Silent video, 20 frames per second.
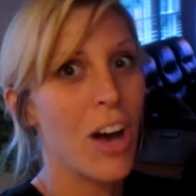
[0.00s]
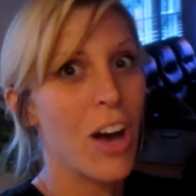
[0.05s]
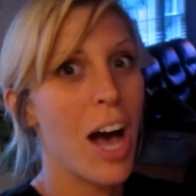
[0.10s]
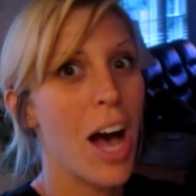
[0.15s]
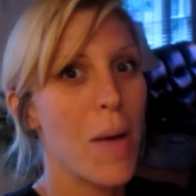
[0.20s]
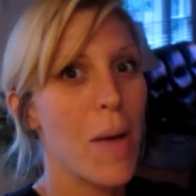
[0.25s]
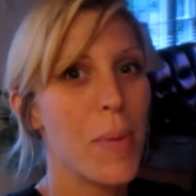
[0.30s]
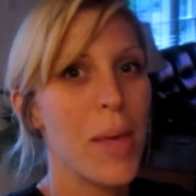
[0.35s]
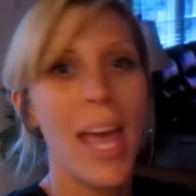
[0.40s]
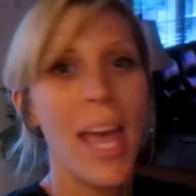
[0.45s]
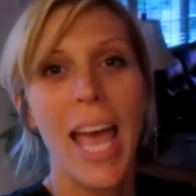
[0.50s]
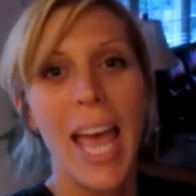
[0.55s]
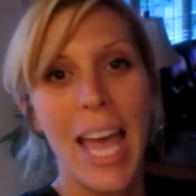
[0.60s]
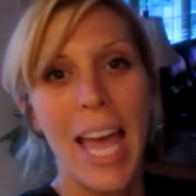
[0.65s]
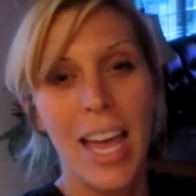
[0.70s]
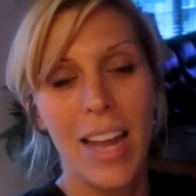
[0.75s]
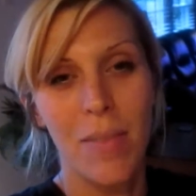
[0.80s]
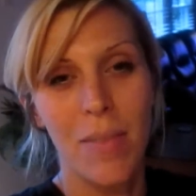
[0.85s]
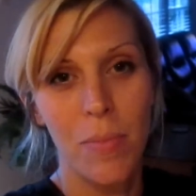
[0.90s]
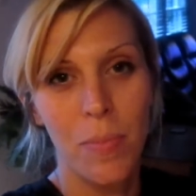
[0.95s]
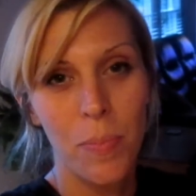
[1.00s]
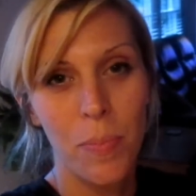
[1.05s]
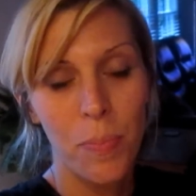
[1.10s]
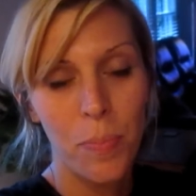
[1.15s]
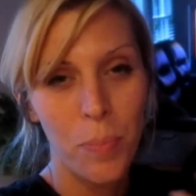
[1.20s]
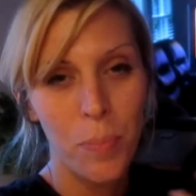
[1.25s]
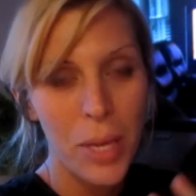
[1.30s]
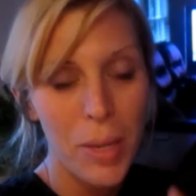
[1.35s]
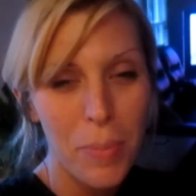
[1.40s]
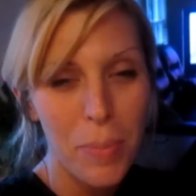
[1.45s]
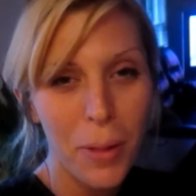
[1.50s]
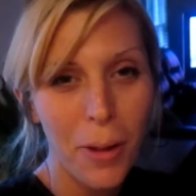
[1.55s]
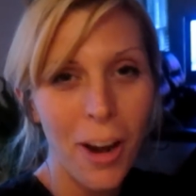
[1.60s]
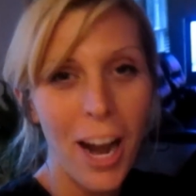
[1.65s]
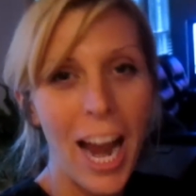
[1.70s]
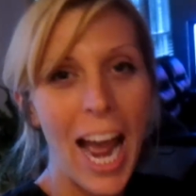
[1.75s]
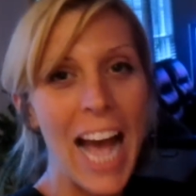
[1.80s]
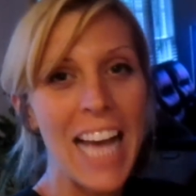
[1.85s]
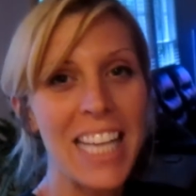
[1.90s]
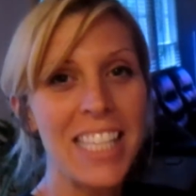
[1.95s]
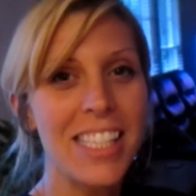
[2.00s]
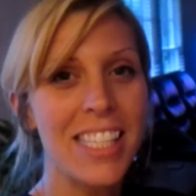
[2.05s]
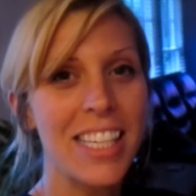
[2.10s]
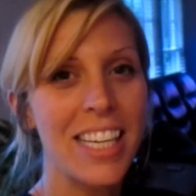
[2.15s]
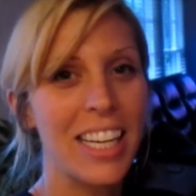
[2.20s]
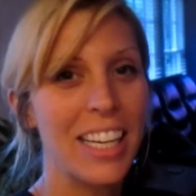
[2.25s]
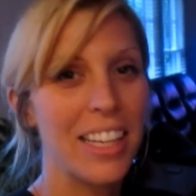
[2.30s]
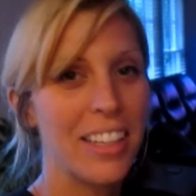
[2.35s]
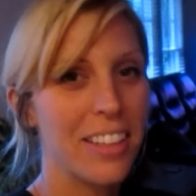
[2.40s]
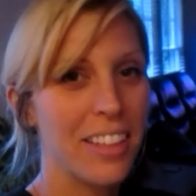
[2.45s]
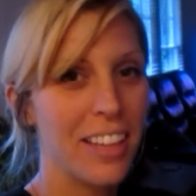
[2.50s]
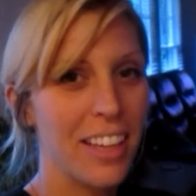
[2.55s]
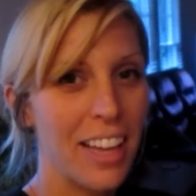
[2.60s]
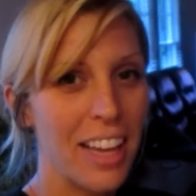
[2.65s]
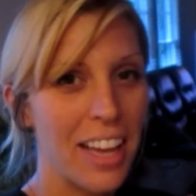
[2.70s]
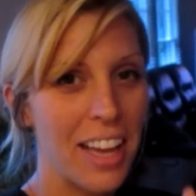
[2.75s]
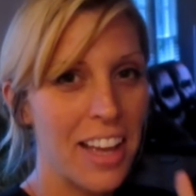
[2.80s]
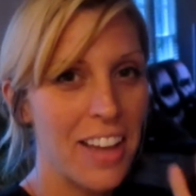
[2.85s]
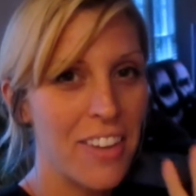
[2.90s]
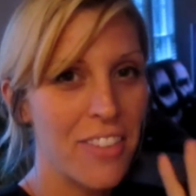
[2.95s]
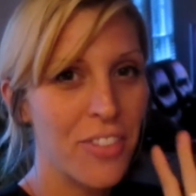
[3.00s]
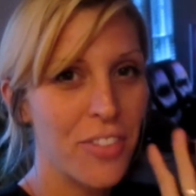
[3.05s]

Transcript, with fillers: up, and people are asking if